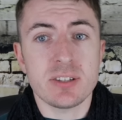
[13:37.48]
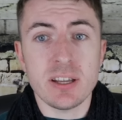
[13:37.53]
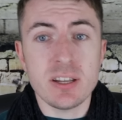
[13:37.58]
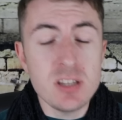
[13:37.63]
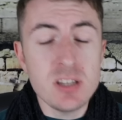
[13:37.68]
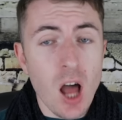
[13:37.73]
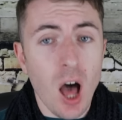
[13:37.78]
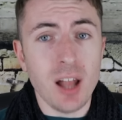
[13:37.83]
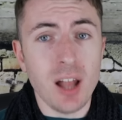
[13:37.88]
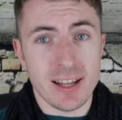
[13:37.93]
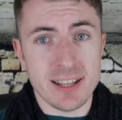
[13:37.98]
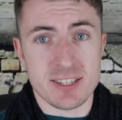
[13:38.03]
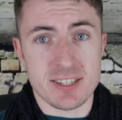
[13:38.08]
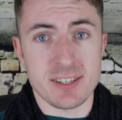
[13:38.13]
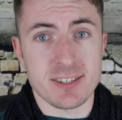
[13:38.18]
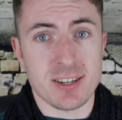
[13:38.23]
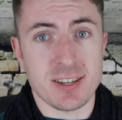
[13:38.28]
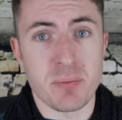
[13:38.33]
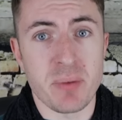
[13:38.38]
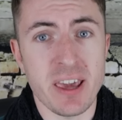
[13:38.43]
did not
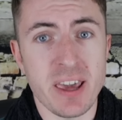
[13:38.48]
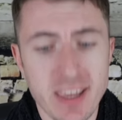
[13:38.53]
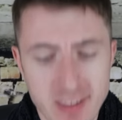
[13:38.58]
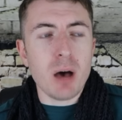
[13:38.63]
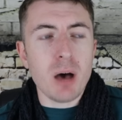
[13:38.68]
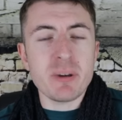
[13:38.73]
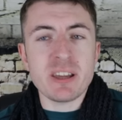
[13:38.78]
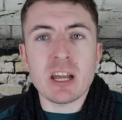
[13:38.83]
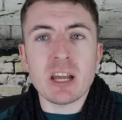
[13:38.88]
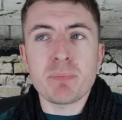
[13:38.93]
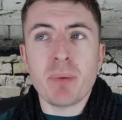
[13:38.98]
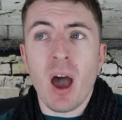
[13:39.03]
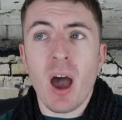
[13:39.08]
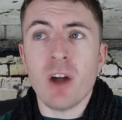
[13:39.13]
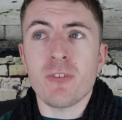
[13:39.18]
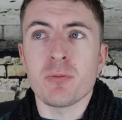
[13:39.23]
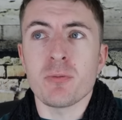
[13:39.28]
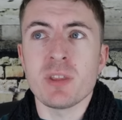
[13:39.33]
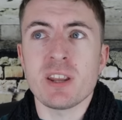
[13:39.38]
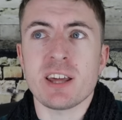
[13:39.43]
listen to me. I mean,
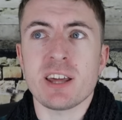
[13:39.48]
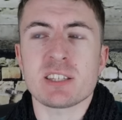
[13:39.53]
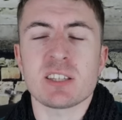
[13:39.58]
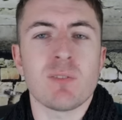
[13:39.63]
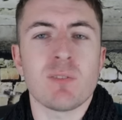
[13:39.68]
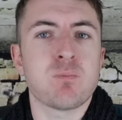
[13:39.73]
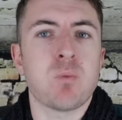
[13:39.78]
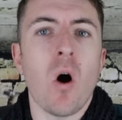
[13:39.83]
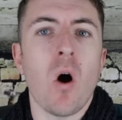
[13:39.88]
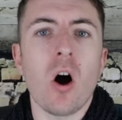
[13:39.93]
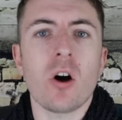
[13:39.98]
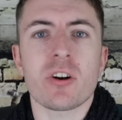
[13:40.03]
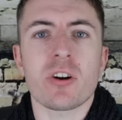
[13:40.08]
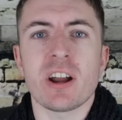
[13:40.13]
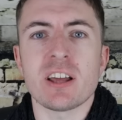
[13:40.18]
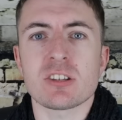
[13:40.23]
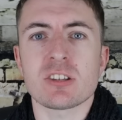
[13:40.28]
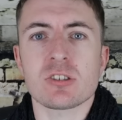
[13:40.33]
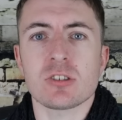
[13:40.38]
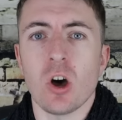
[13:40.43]
apart from the likes of Walker
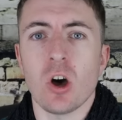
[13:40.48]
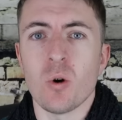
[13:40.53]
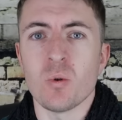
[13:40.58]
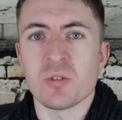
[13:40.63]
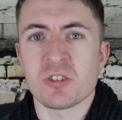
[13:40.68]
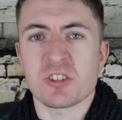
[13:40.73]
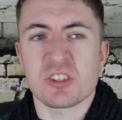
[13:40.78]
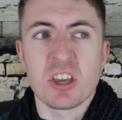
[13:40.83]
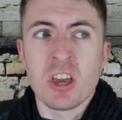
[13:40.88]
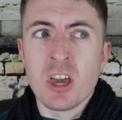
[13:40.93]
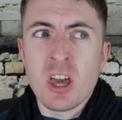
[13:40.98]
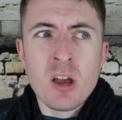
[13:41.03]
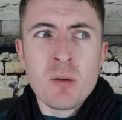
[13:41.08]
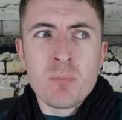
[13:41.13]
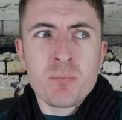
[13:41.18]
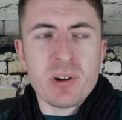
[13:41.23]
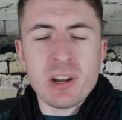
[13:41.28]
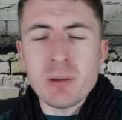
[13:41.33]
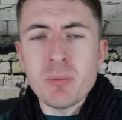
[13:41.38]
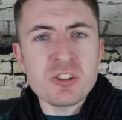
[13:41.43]
and Stones,
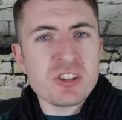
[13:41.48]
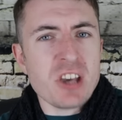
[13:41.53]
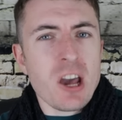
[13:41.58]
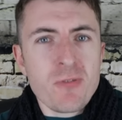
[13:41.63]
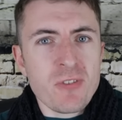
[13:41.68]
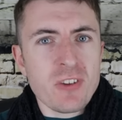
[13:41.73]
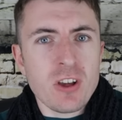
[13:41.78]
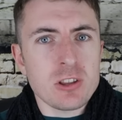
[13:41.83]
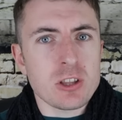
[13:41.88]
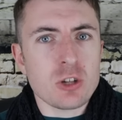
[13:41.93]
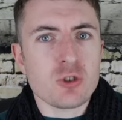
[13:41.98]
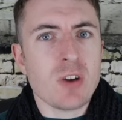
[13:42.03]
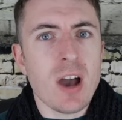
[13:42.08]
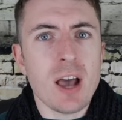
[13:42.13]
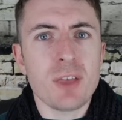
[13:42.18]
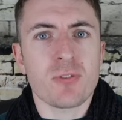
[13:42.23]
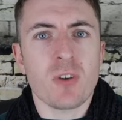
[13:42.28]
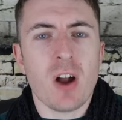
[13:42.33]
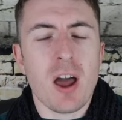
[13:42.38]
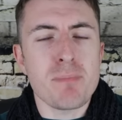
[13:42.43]
pretty much every other
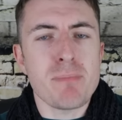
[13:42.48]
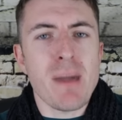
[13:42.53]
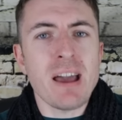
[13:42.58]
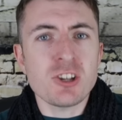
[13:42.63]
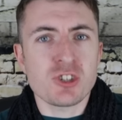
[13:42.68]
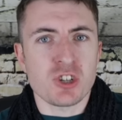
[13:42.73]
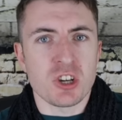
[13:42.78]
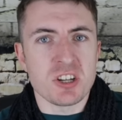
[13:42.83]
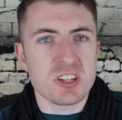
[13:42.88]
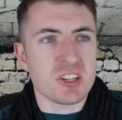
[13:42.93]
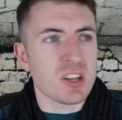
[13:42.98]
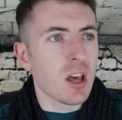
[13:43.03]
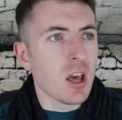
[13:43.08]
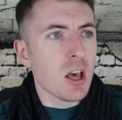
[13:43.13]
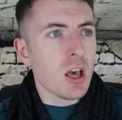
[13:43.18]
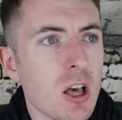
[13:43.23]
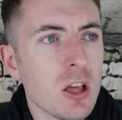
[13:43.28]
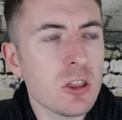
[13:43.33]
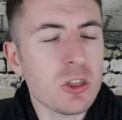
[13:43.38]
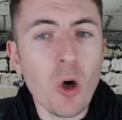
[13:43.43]
transfer I mentioned,
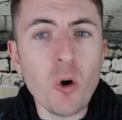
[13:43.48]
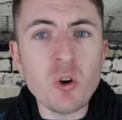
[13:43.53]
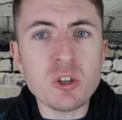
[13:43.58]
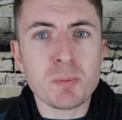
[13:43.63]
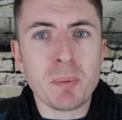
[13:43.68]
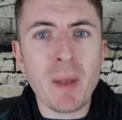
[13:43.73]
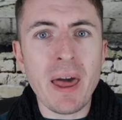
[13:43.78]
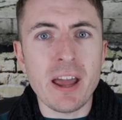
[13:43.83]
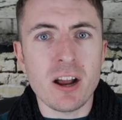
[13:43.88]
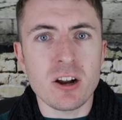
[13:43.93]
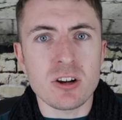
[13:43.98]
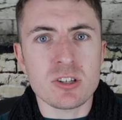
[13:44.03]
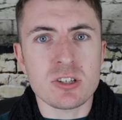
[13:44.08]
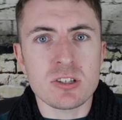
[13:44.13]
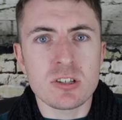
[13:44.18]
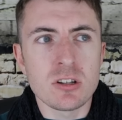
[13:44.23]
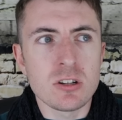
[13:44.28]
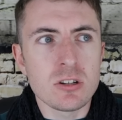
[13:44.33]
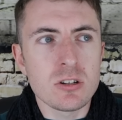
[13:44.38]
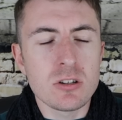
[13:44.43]
those
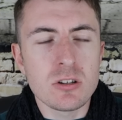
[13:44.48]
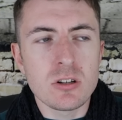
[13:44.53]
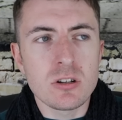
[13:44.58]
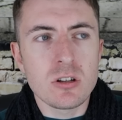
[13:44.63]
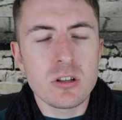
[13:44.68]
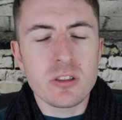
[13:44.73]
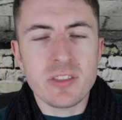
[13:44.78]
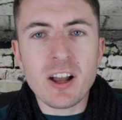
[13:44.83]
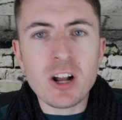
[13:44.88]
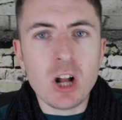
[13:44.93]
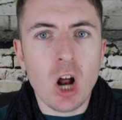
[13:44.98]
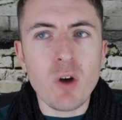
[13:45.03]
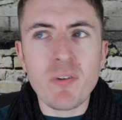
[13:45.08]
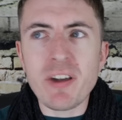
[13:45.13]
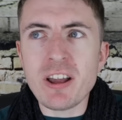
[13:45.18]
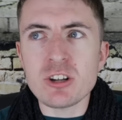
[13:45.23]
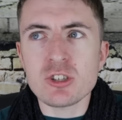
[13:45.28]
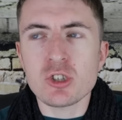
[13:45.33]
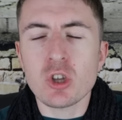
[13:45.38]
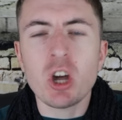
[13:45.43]
players, their
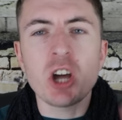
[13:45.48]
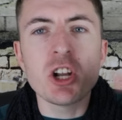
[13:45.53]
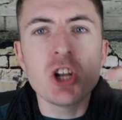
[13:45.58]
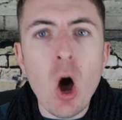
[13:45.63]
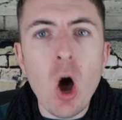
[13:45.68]
careers took a